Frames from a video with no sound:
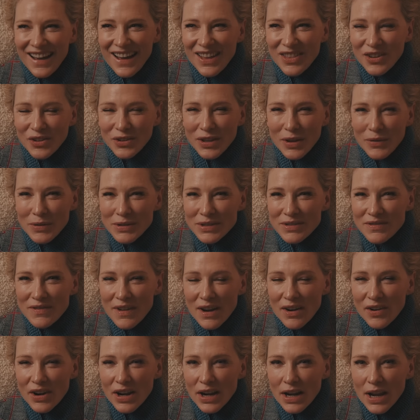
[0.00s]
I thought that was
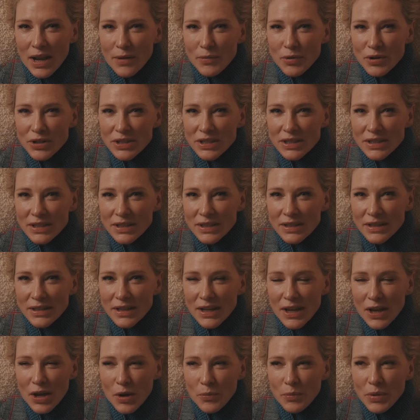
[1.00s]
very glamorous.
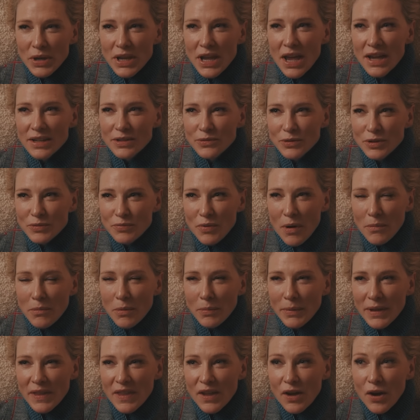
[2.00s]
But yes, it was
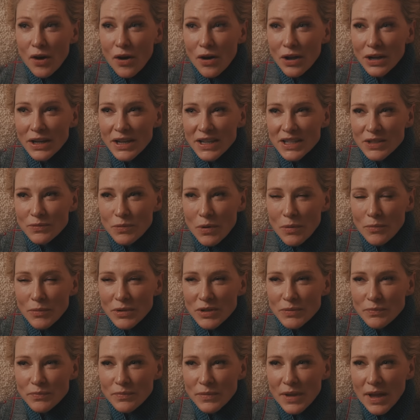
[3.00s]
probably the earliest one,
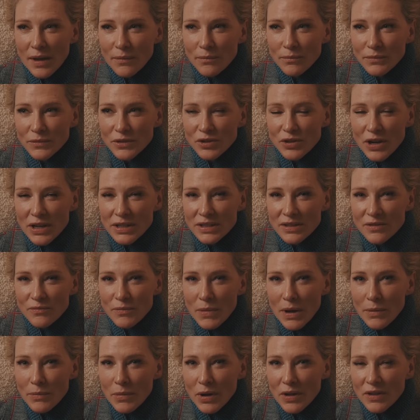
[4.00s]
was that dress of
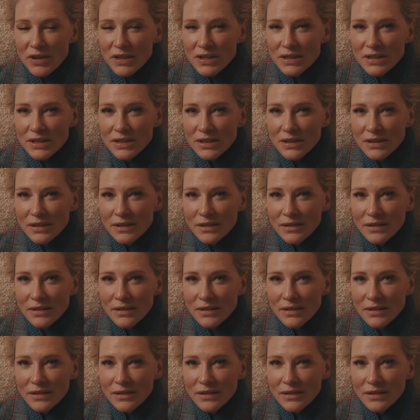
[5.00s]
my mother's.